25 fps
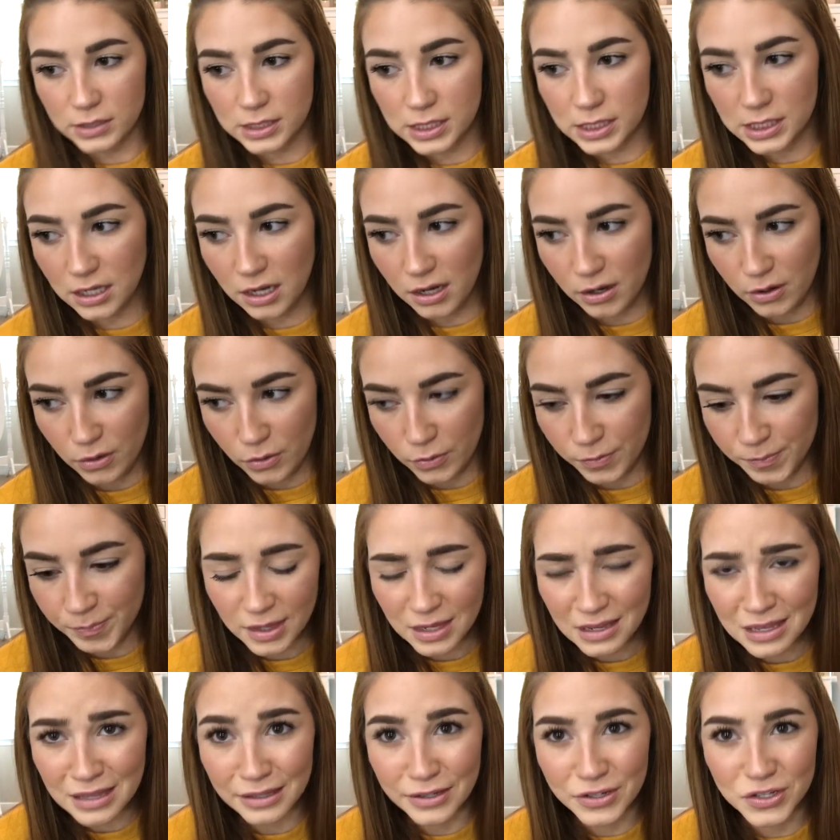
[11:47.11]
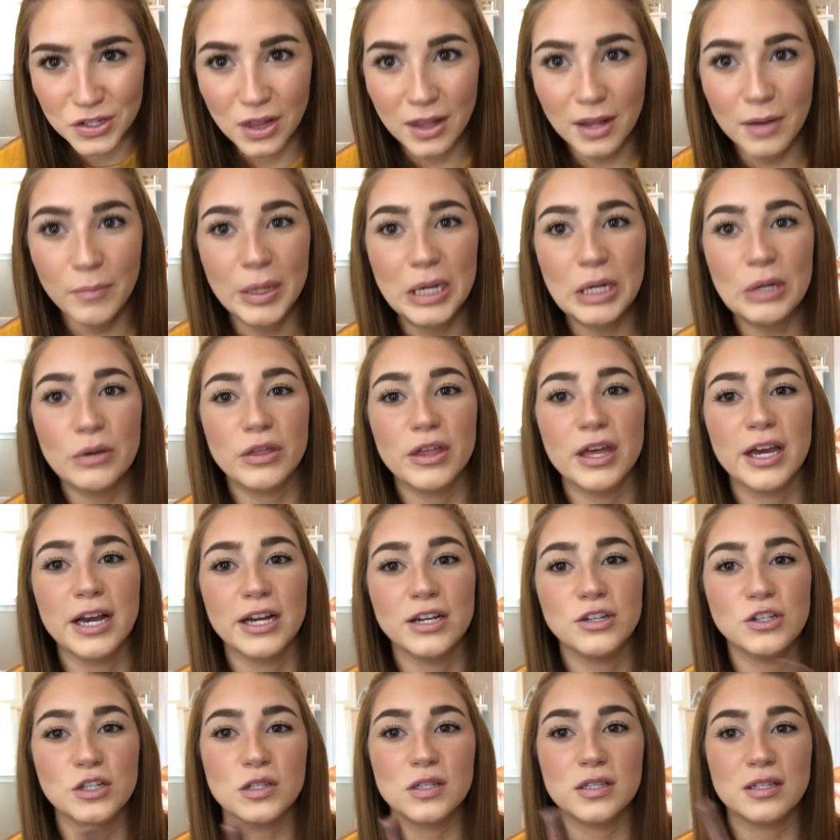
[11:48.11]
So I usually, like, my new thing,
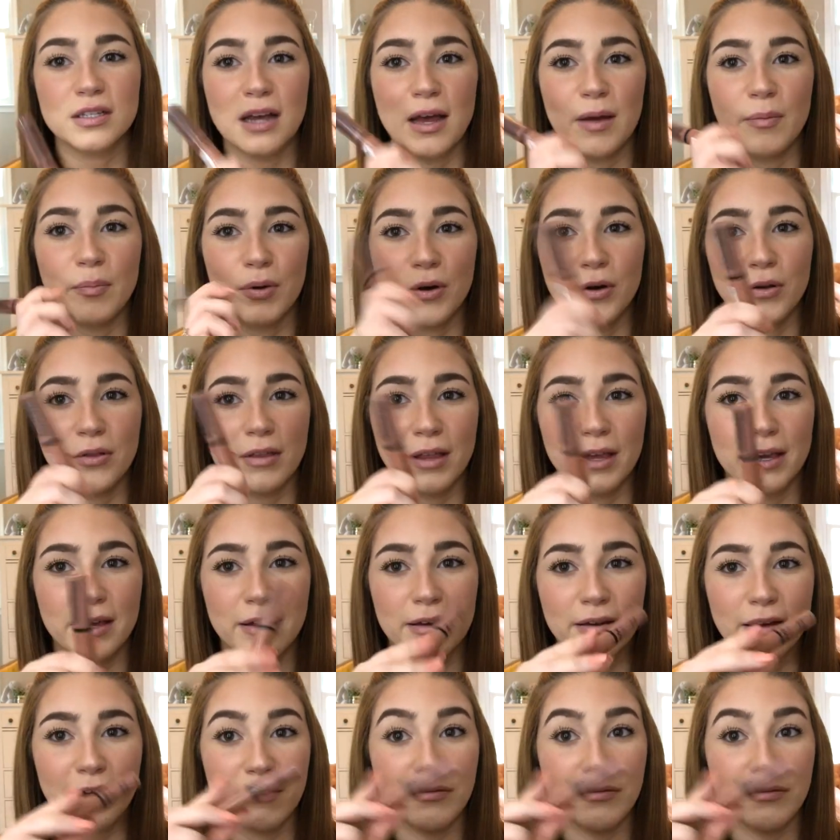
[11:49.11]
I put like,